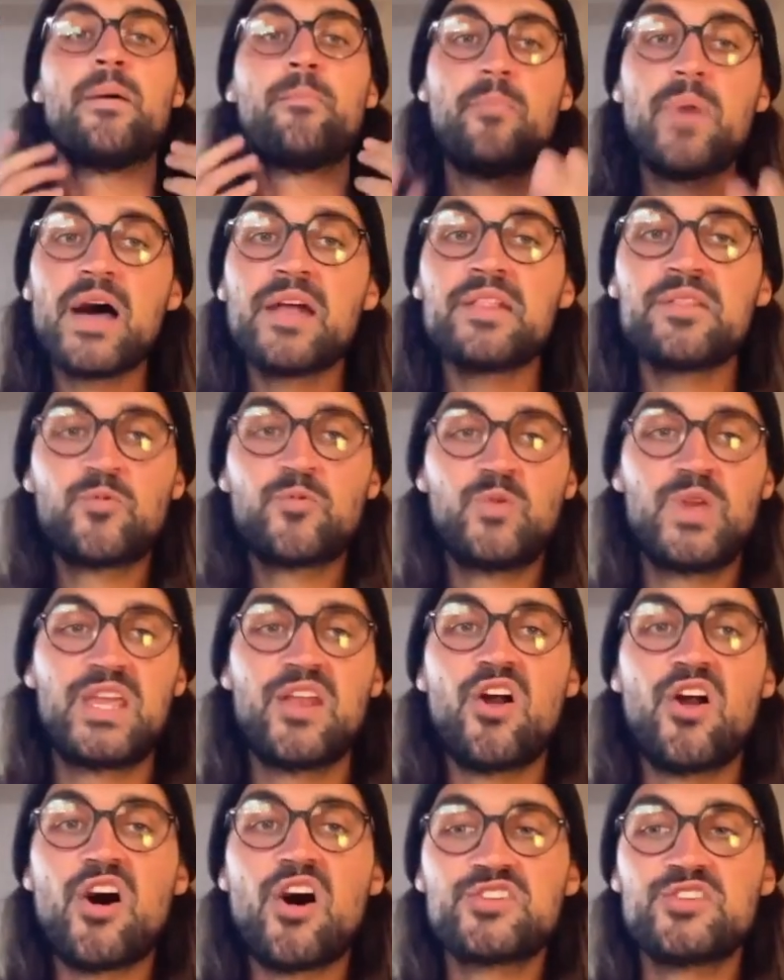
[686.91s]
But we
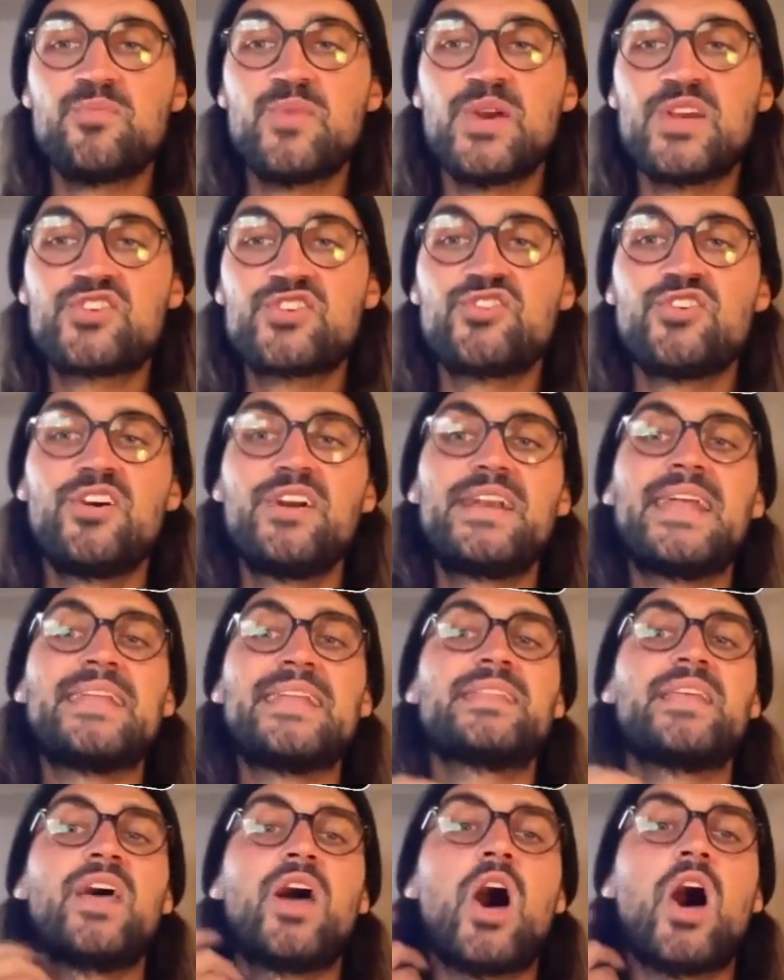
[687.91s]
can also make sure
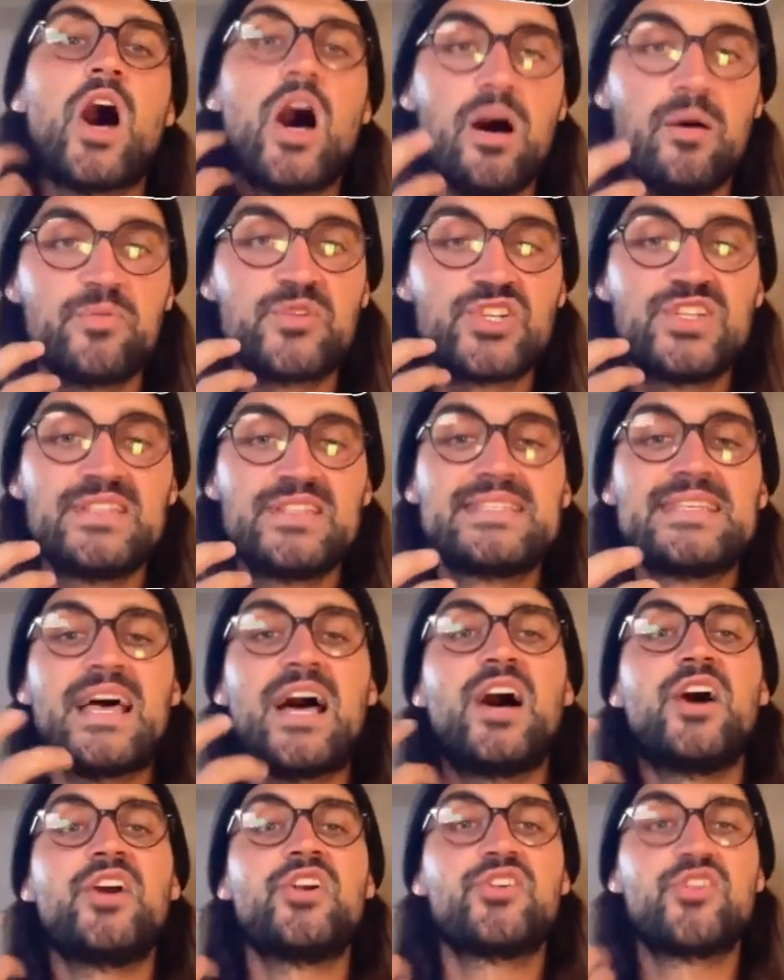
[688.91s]
that the options
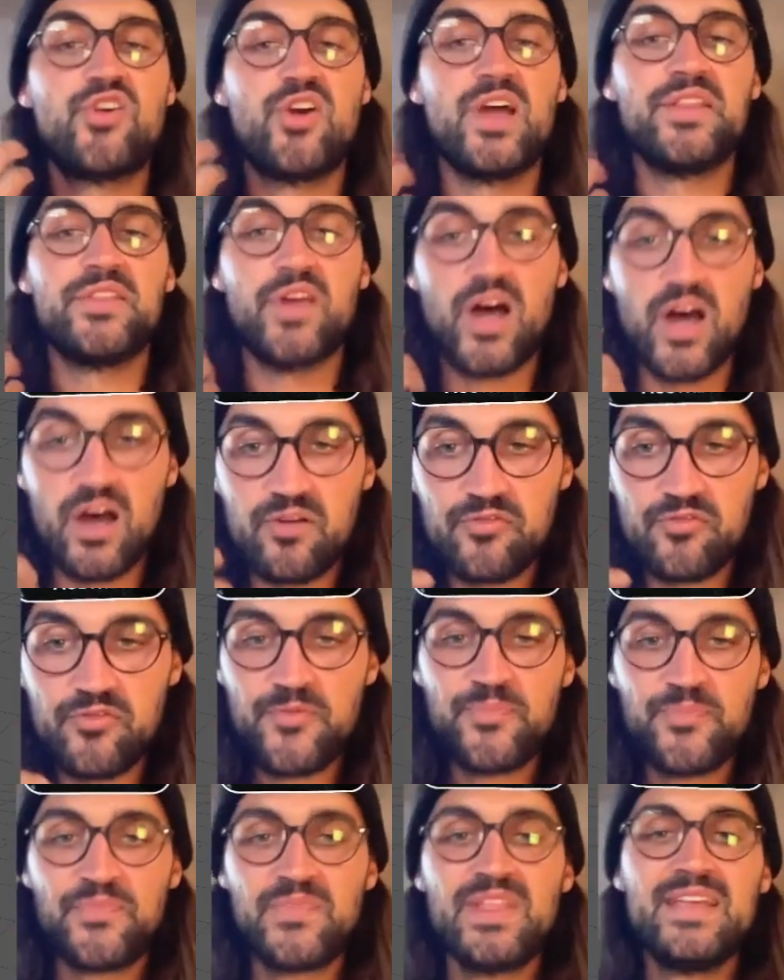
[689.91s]
are turned off.
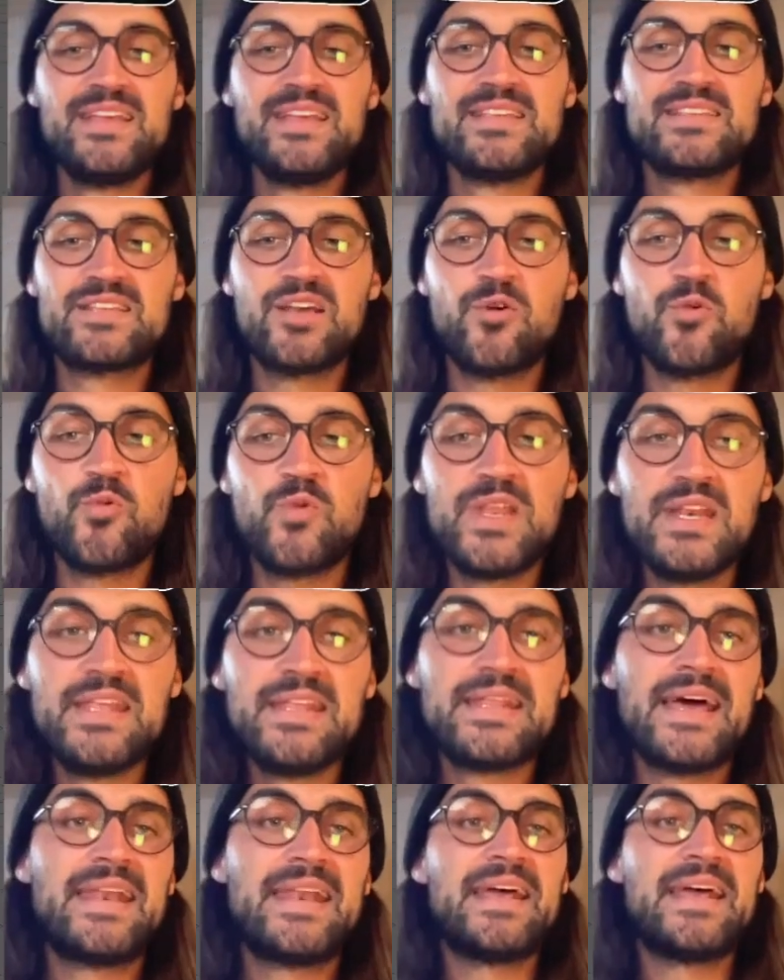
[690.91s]
So we need
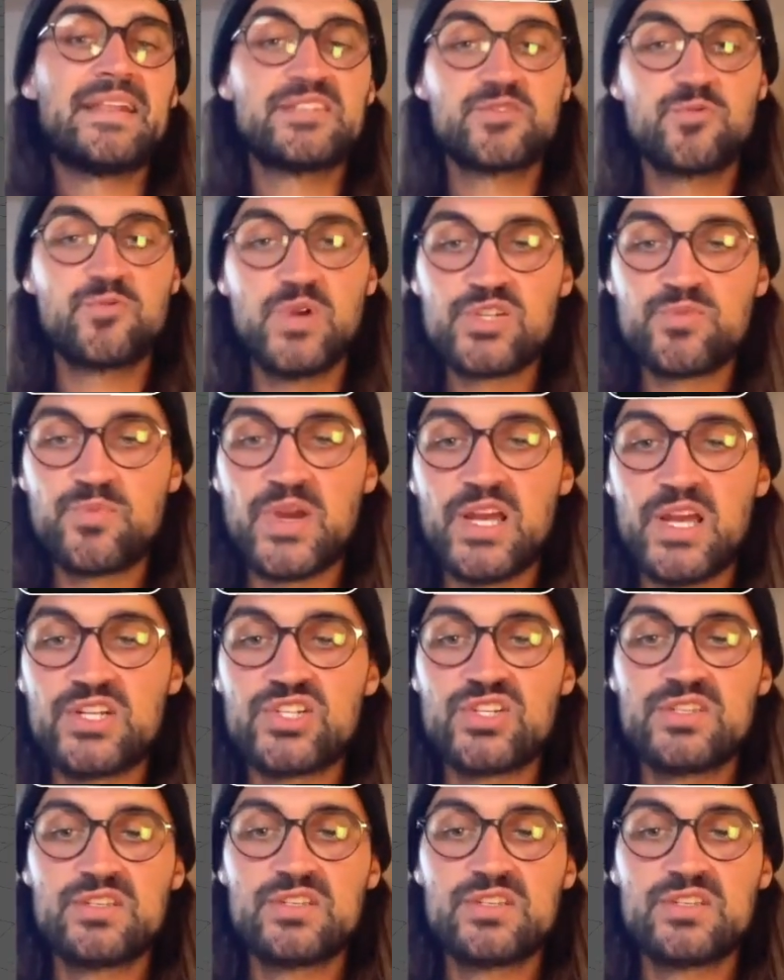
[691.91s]
another switch patch.